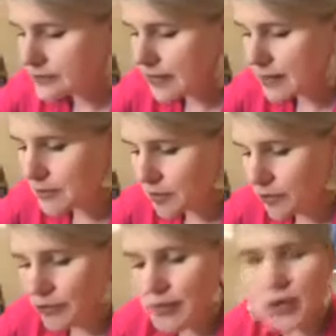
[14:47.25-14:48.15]

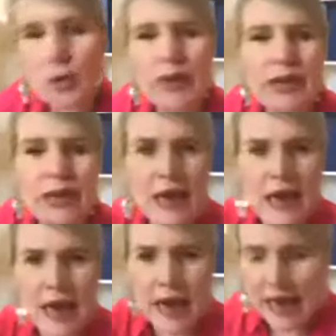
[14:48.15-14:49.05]
move between
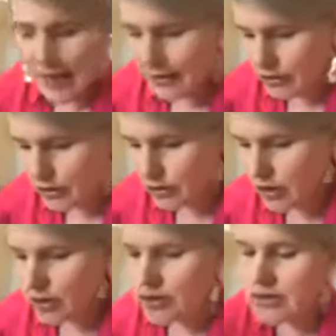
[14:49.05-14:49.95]

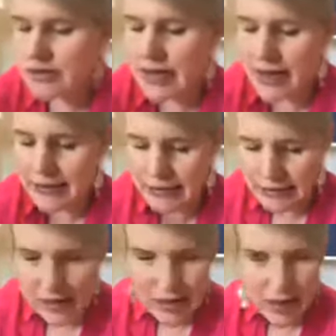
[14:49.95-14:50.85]
headshots and
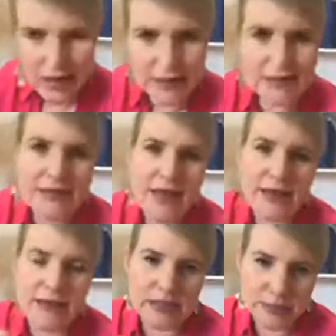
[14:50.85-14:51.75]
slides
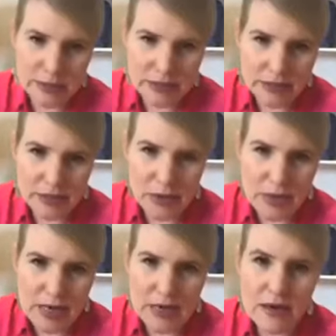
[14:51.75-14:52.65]
and split
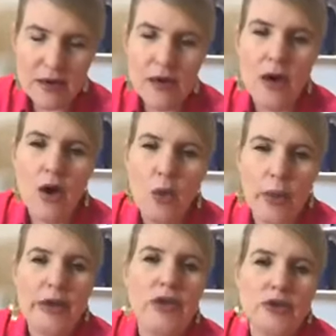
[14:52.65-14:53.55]
screen
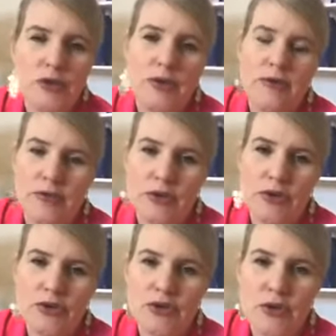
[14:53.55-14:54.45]
when you're doing
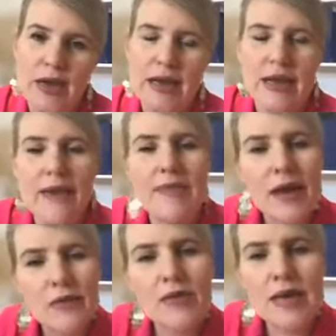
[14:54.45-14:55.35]
virtual training, and that
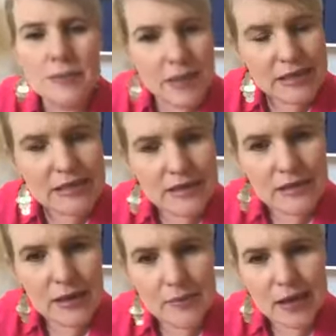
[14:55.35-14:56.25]
really mixes it
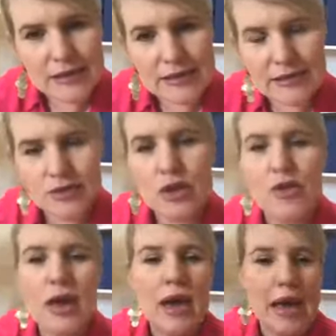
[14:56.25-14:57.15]
up nicely. So
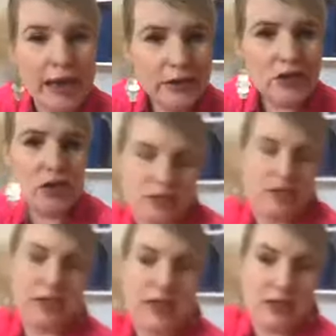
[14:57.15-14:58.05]
headshot is
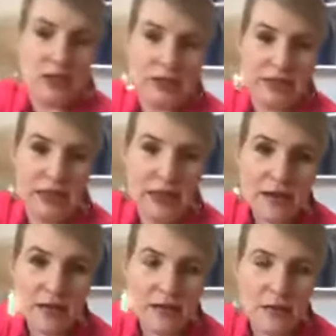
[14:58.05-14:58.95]
like you're seeing
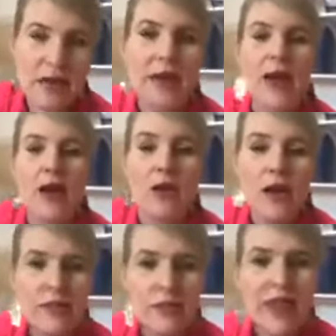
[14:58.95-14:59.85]
here of me now,
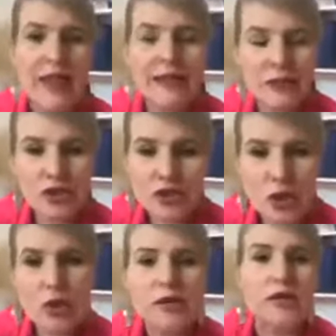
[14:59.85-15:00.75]
the head and
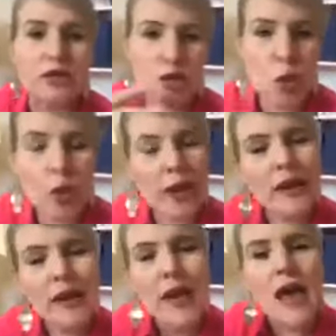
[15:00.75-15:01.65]
shoulder
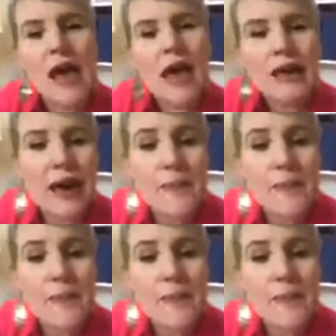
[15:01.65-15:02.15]
talking, and I